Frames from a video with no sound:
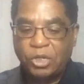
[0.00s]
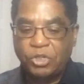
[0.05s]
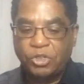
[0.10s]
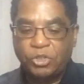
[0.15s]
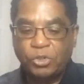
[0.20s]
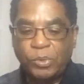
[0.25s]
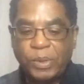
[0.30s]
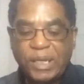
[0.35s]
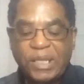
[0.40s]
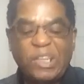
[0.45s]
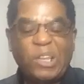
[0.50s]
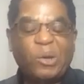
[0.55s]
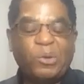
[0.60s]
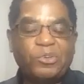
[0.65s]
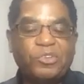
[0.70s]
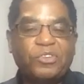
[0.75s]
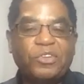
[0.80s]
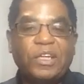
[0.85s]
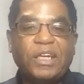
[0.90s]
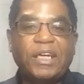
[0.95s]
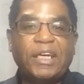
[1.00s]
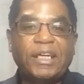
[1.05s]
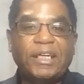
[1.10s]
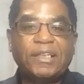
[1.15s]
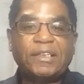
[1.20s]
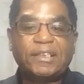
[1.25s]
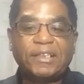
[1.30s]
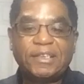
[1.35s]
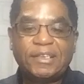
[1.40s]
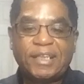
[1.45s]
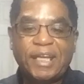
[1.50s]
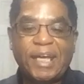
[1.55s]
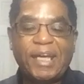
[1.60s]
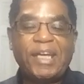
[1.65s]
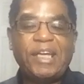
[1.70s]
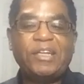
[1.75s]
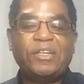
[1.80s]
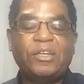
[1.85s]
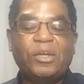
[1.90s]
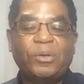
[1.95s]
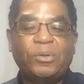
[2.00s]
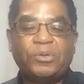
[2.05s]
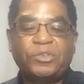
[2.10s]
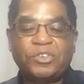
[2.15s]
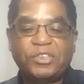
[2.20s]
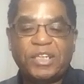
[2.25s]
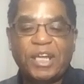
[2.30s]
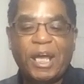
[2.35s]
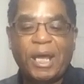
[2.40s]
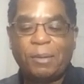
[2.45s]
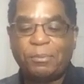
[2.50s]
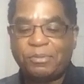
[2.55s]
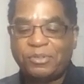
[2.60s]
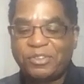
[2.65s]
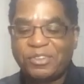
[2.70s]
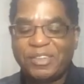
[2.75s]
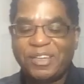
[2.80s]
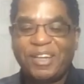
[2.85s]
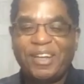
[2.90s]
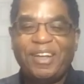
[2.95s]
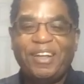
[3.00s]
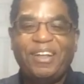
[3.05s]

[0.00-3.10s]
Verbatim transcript: doing those things and taking those steps